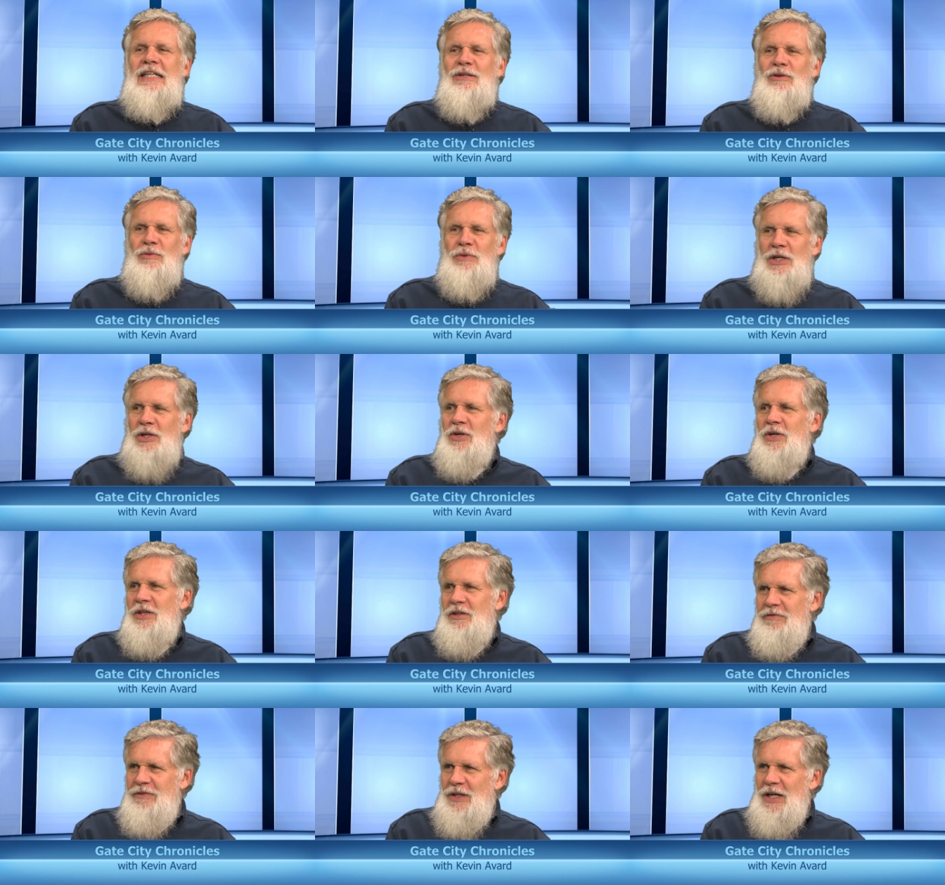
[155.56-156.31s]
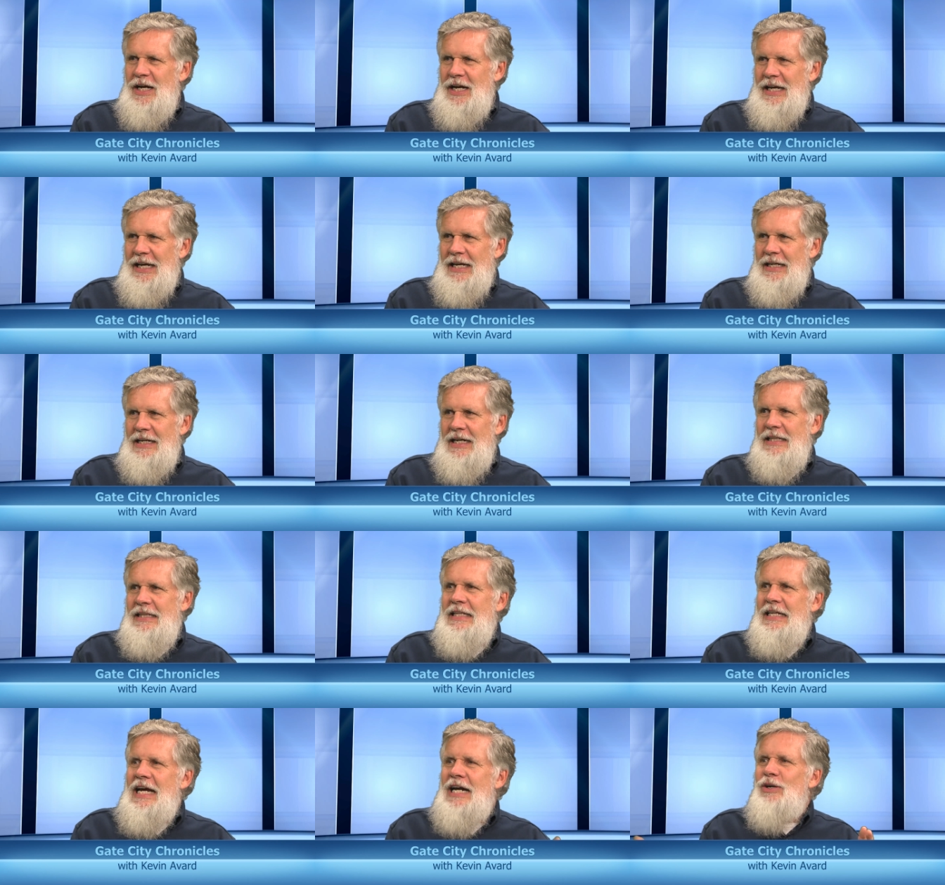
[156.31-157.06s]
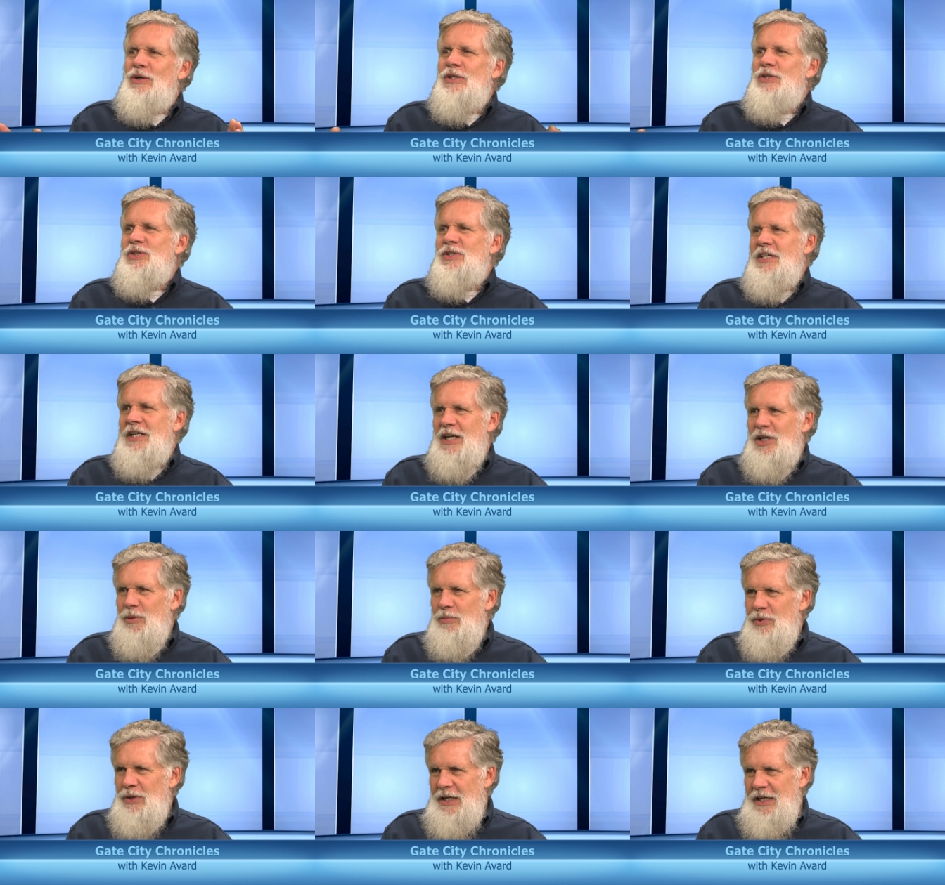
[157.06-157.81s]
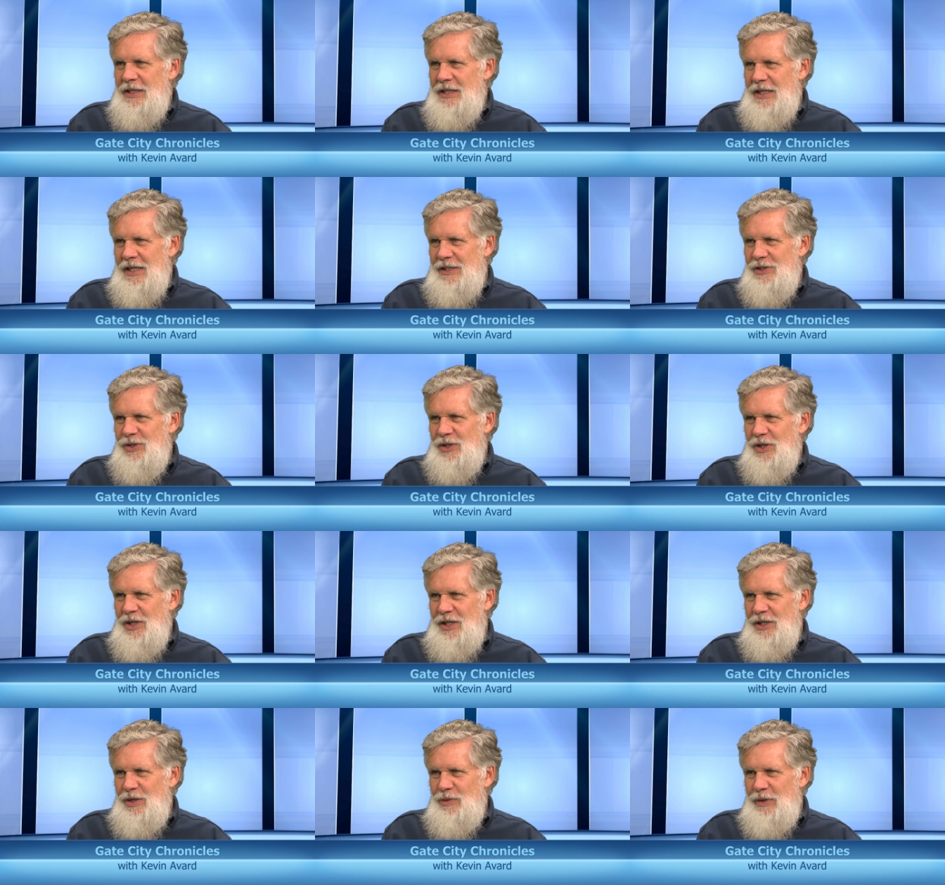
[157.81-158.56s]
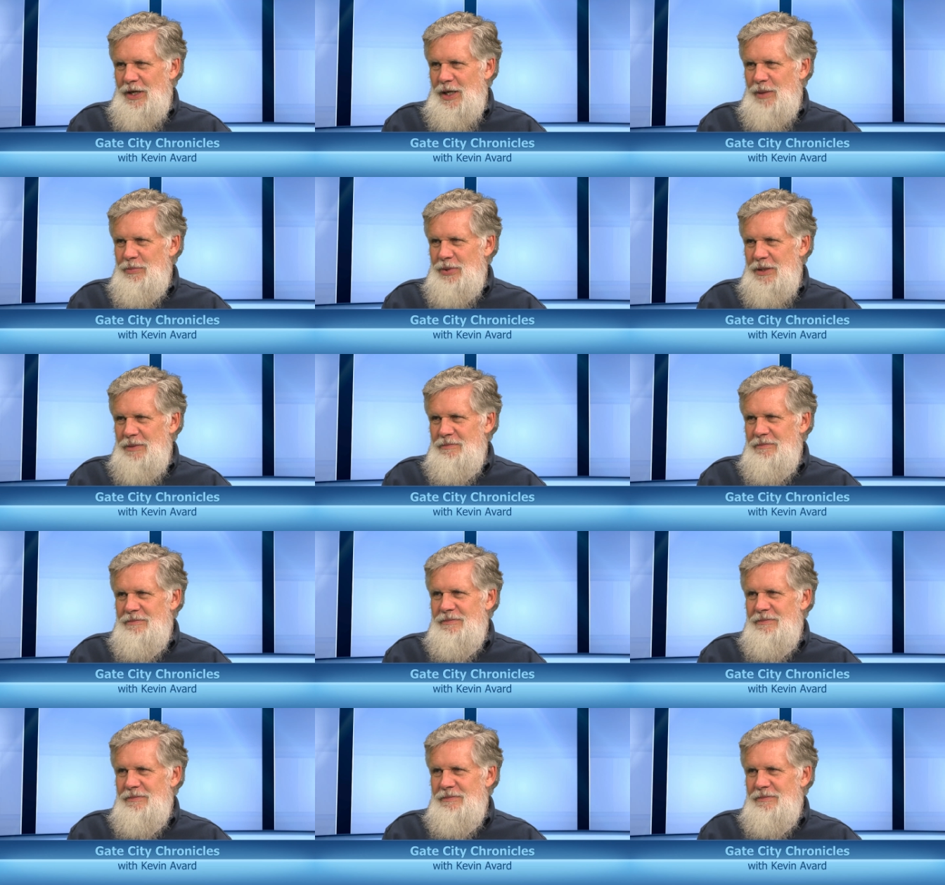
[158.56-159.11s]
Well, we go to the fly-in, and there is the airplane that I saw on the ramp.